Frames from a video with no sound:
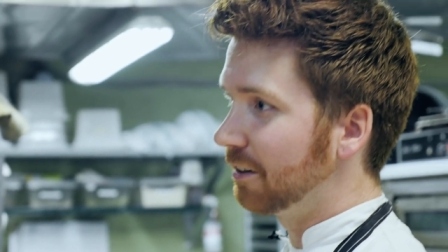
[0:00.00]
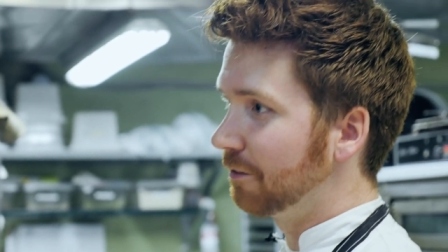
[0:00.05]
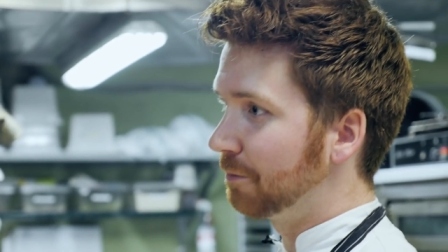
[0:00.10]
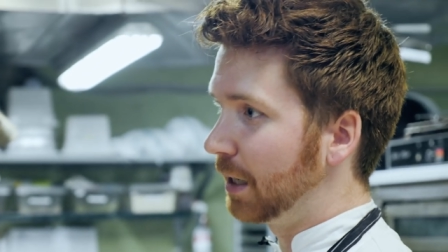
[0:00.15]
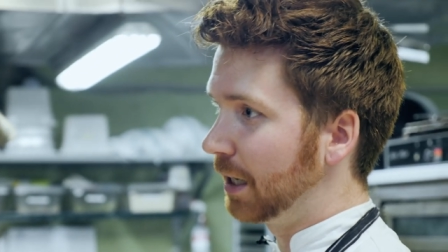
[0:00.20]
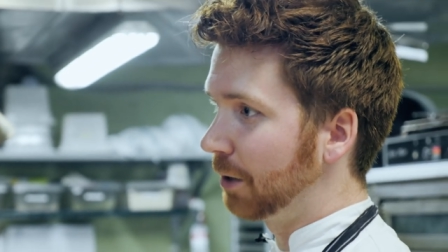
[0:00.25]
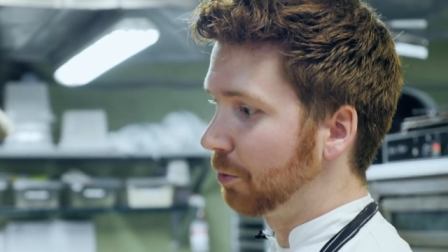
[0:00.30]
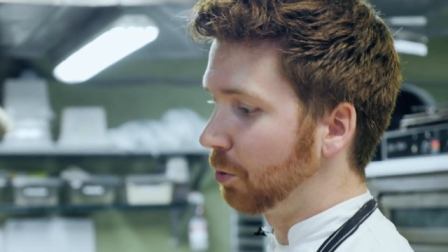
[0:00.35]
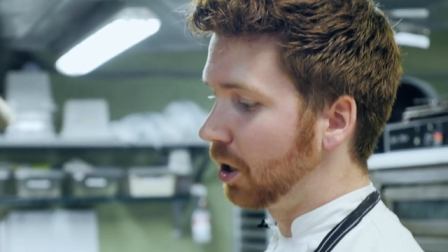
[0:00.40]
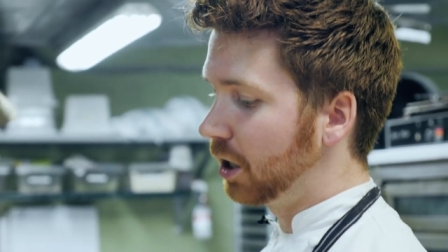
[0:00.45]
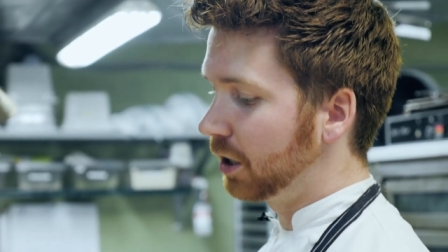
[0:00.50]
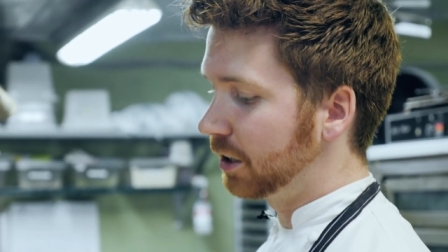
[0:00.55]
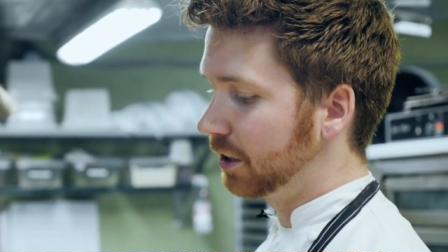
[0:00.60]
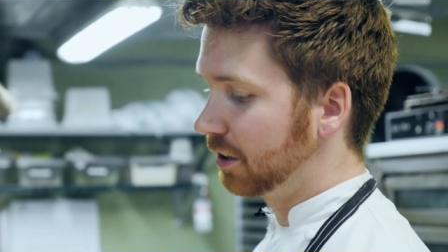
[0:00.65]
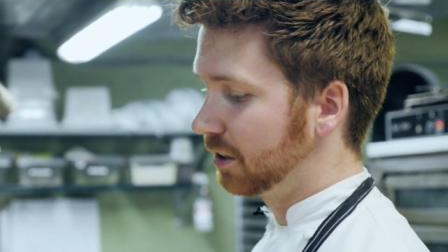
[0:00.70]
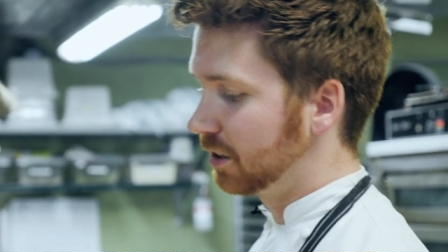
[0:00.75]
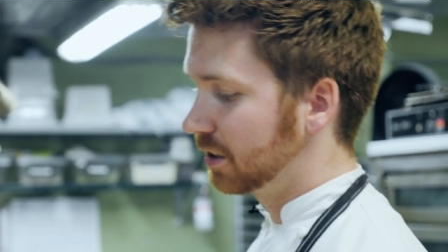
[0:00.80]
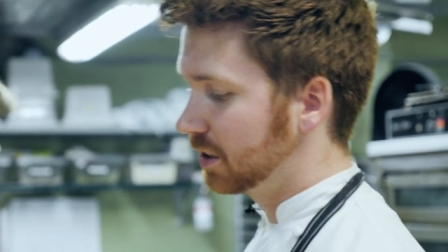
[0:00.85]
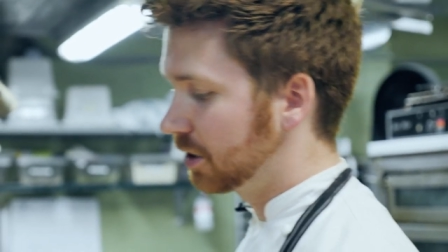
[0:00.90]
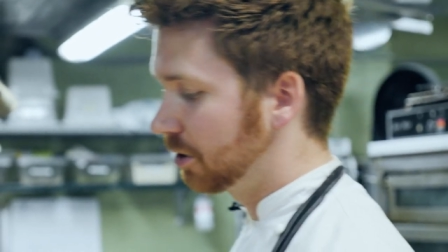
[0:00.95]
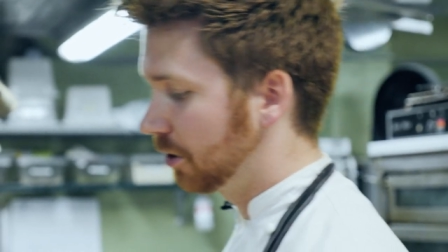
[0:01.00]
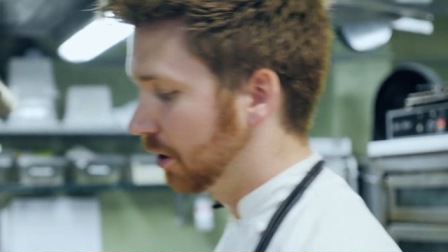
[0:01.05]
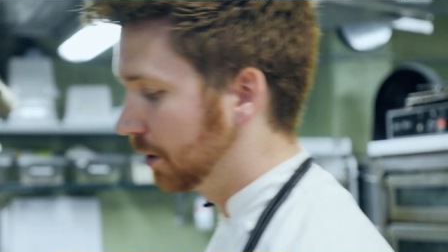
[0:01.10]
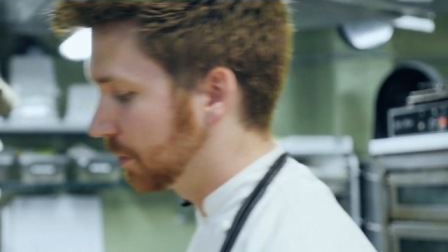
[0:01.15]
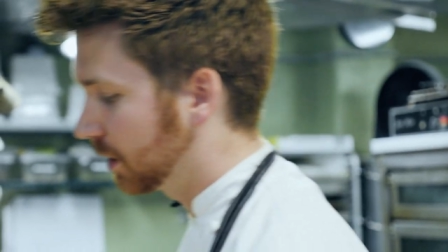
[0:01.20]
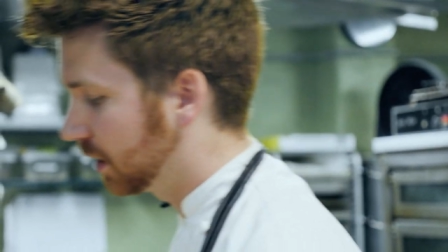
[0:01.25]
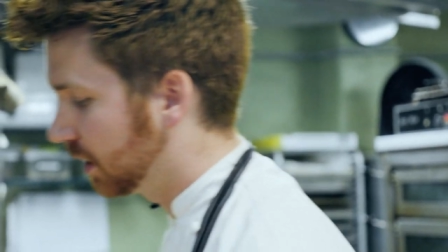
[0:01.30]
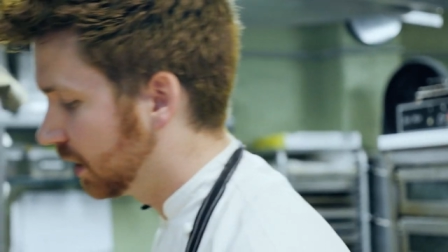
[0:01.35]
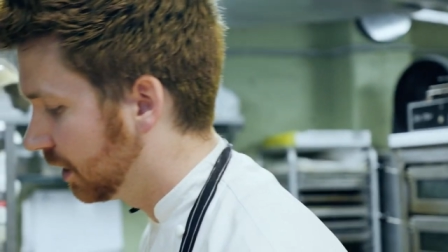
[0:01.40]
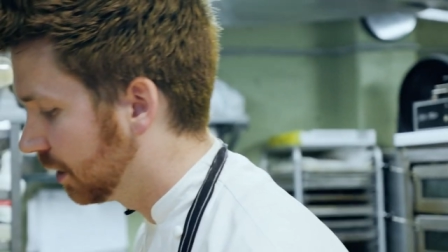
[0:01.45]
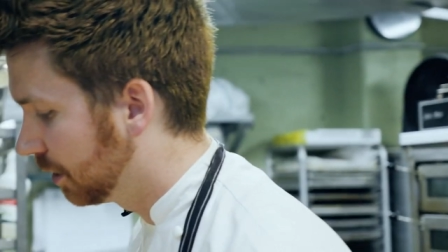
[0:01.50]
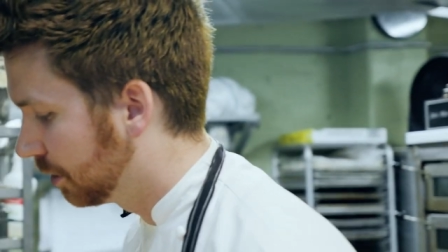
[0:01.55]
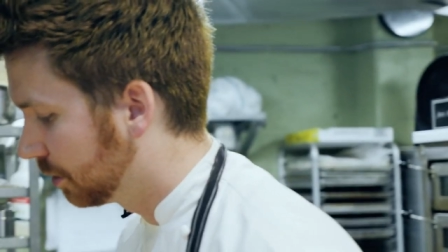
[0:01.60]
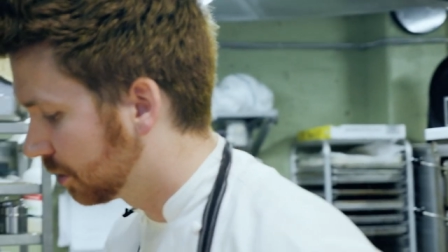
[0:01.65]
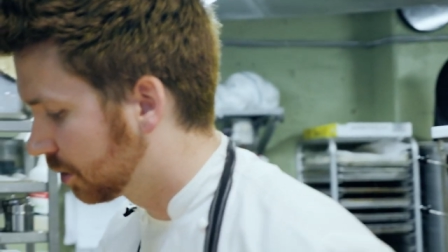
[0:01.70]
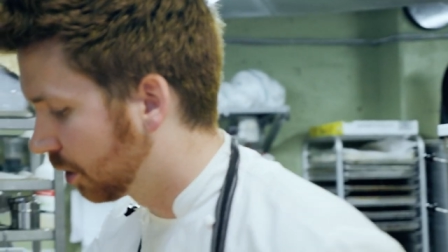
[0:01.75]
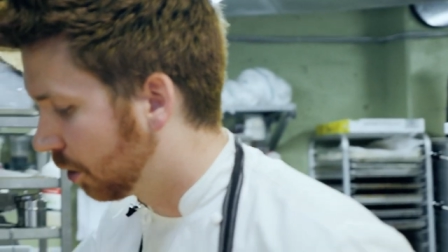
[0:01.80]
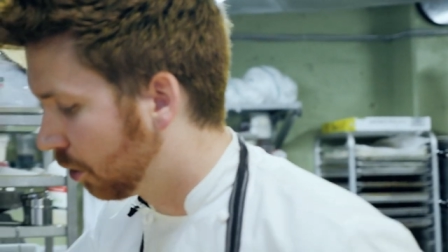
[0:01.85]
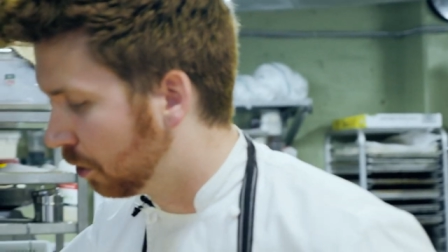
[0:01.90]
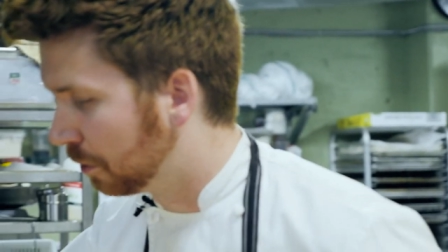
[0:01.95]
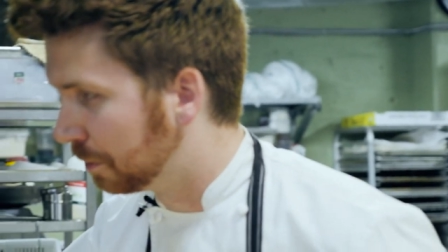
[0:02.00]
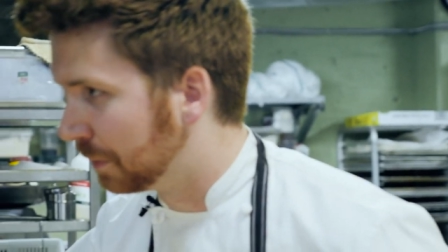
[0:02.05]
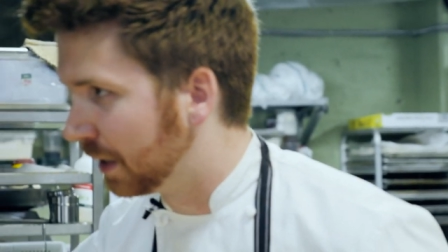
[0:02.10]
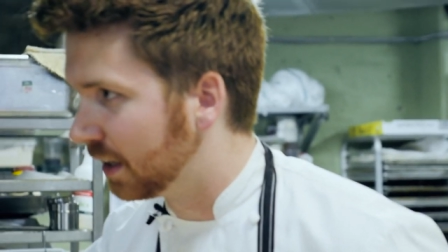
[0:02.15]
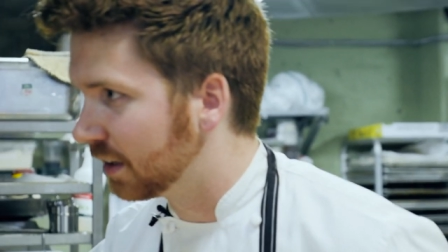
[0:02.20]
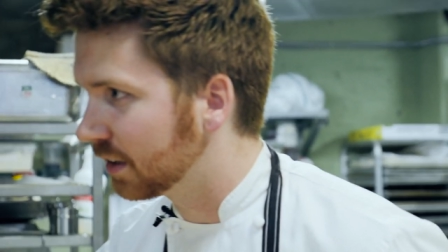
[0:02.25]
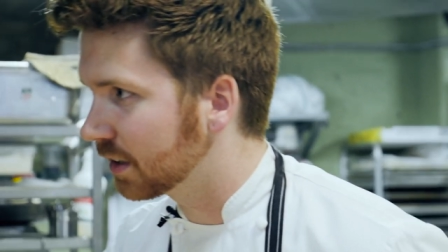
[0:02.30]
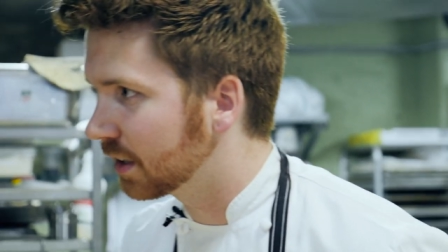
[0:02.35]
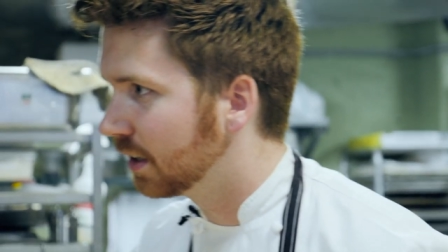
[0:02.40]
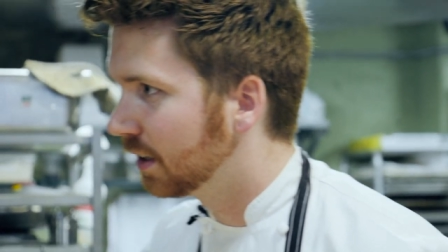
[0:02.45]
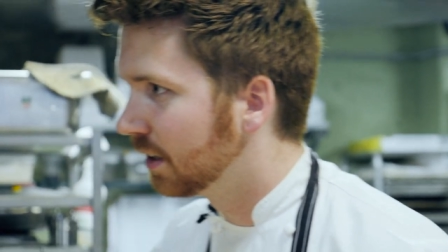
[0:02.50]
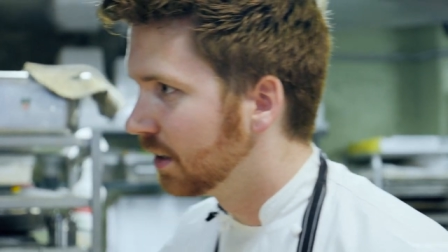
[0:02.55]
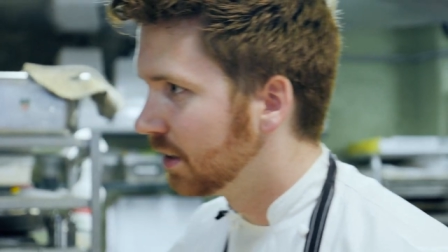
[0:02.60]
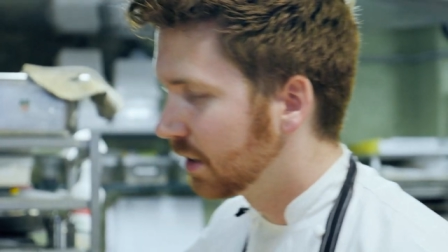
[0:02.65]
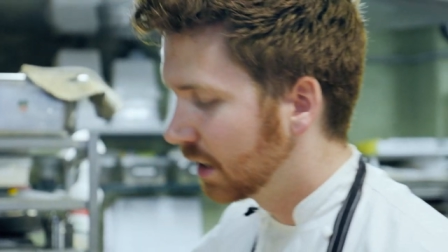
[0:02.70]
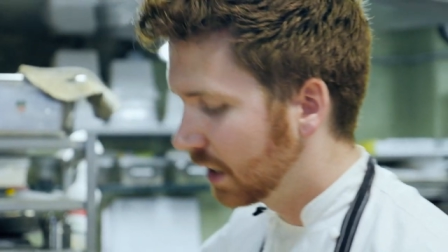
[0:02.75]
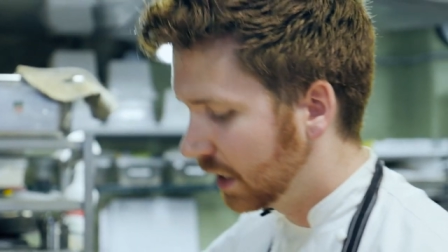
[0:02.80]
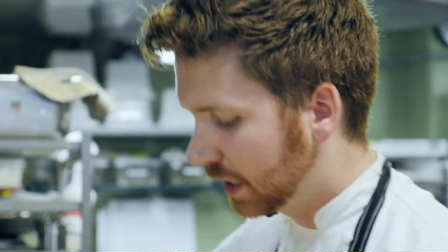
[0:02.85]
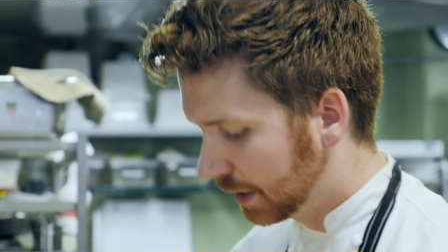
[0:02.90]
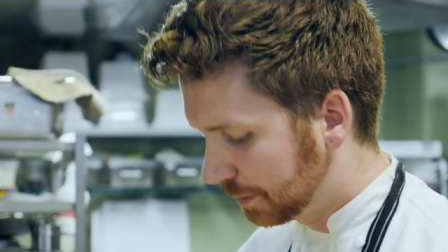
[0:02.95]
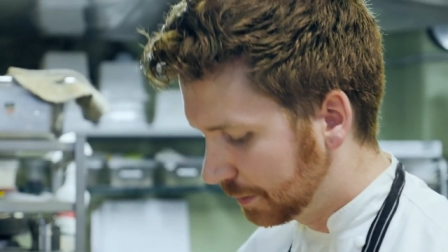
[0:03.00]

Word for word: uh, of my water. So I'm gonna use whole milk and